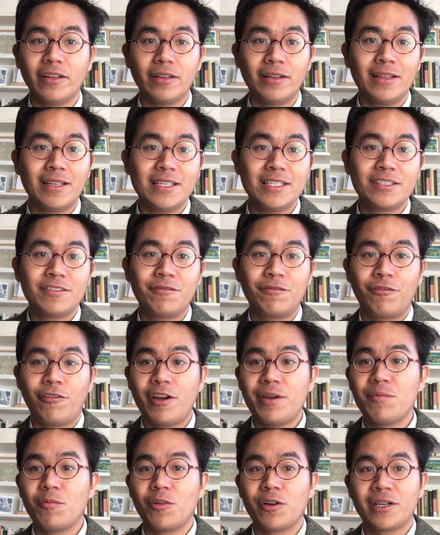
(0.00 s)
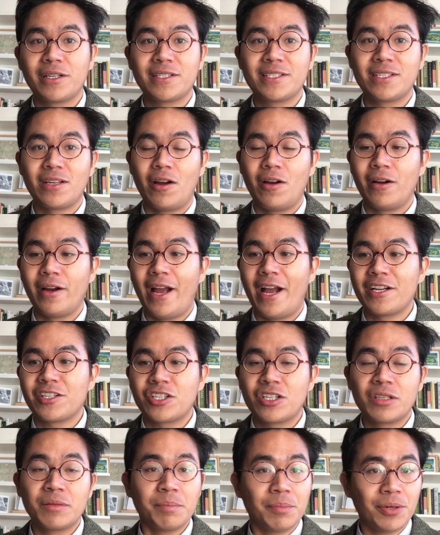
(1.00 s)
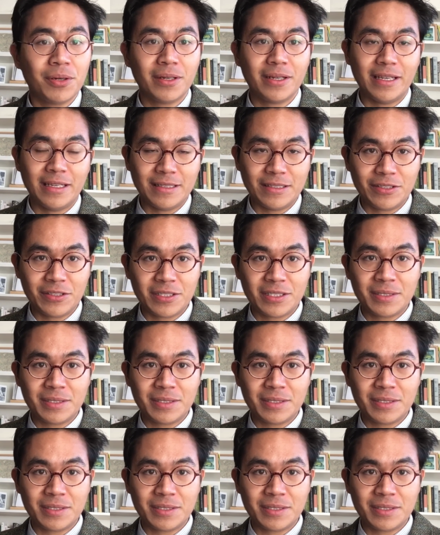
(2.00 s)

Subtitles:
these frameworks are actually put into